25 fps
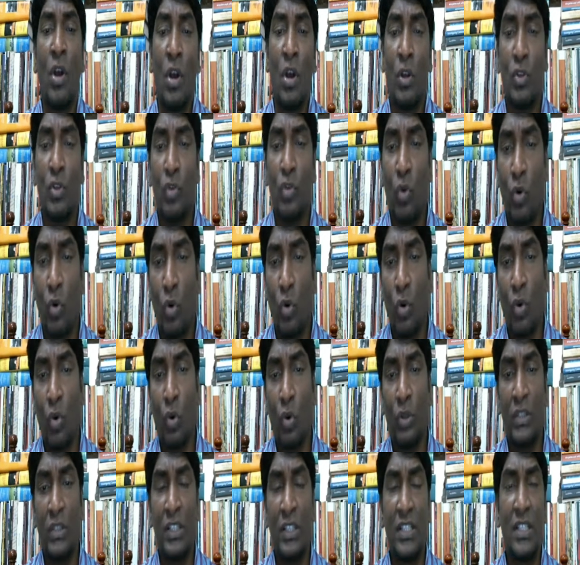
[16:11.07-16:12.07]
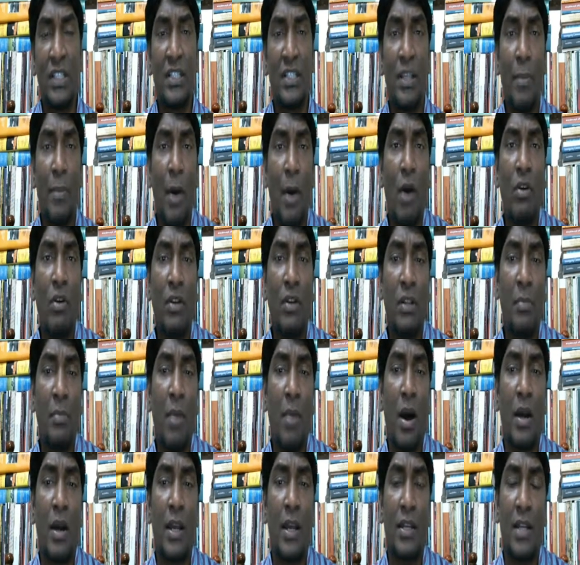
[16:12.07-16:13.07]
So this is about the
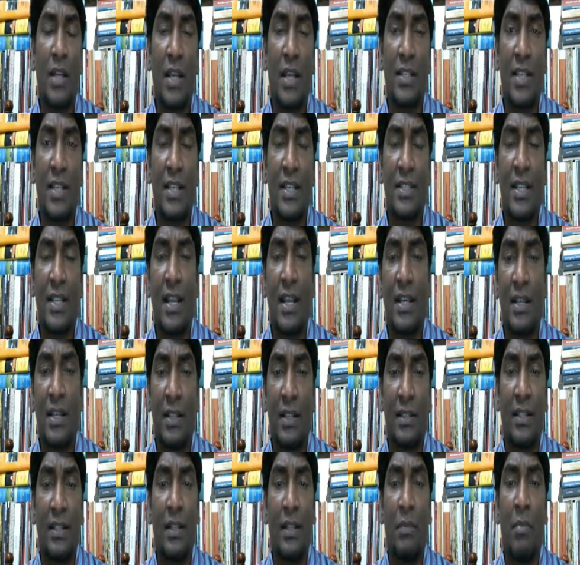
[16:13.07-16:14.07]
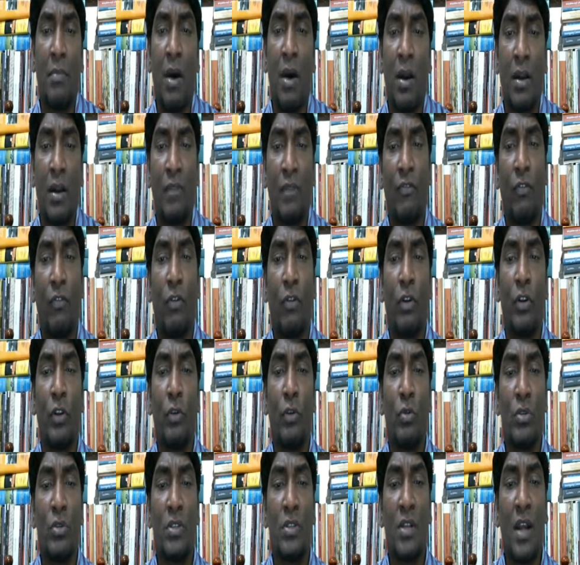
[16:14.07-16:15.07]
market. As I said, the market for
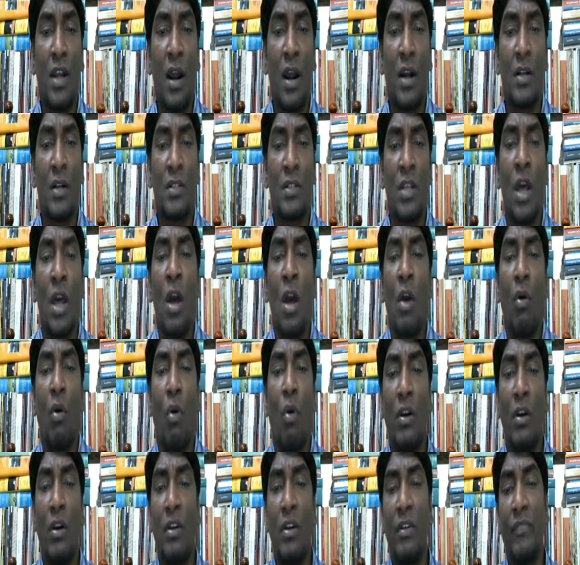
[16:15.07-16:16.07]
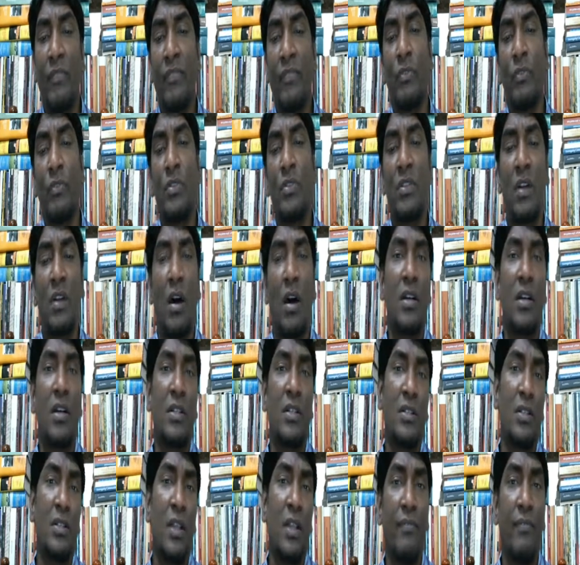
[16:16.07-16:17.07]
used cars, quality of used cars
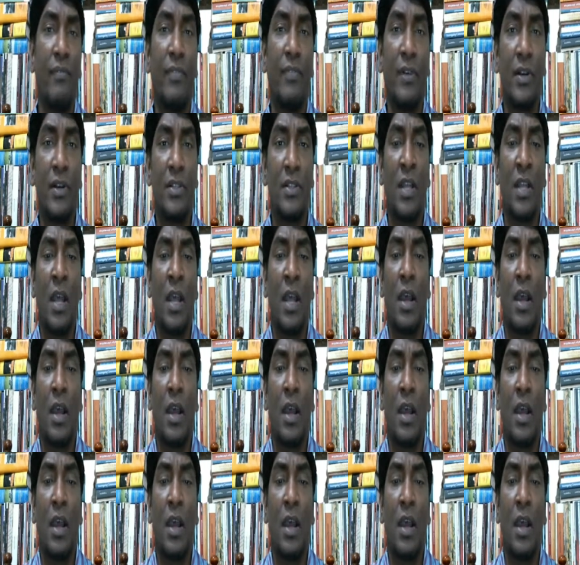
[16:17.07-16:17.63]
differs.